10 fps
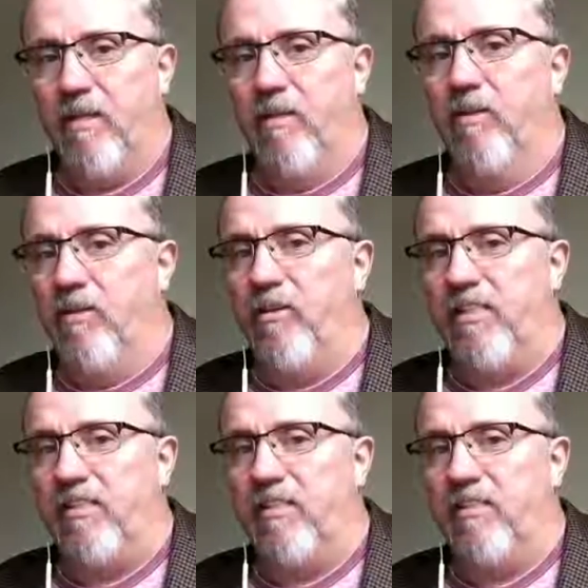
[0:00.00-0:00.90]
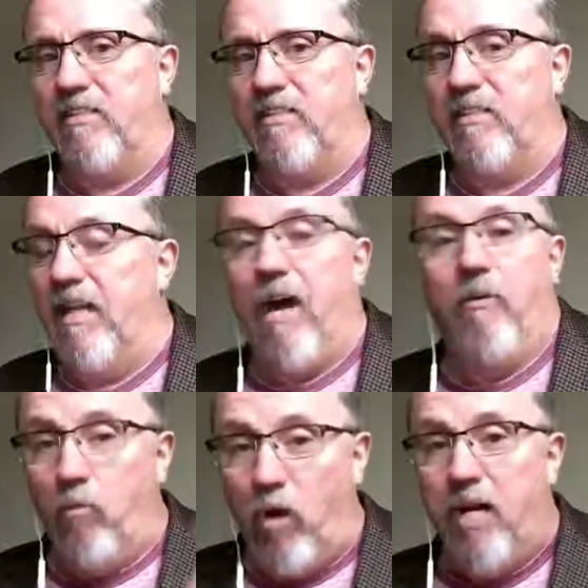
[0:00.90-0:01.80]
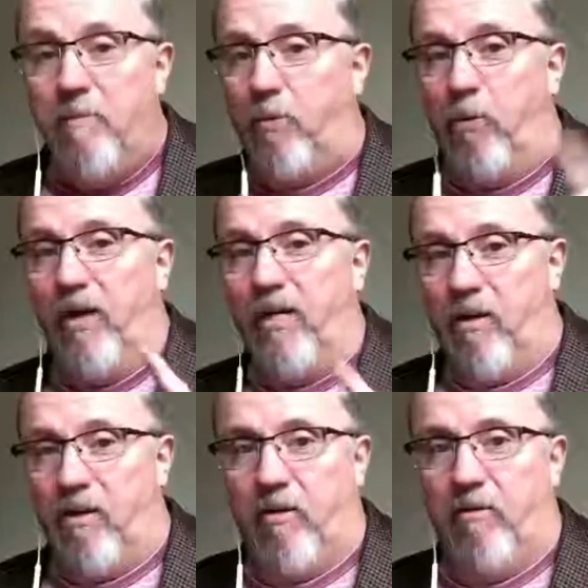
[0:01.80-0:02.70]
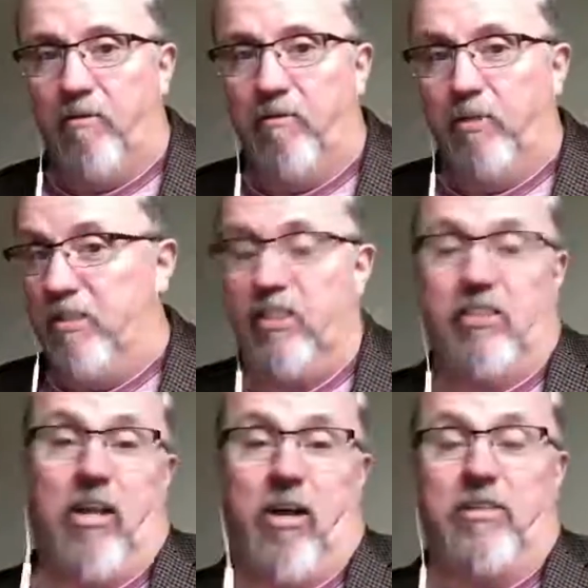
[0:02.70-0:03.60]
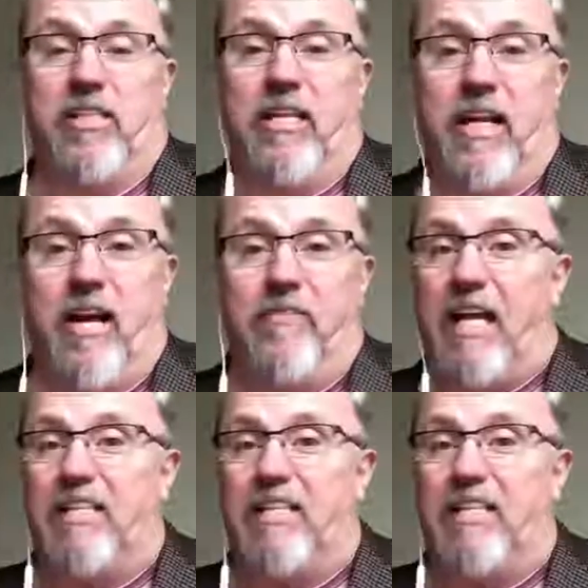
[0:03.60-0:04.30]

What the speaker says: lunar distance. Not 1.0, which is close enough.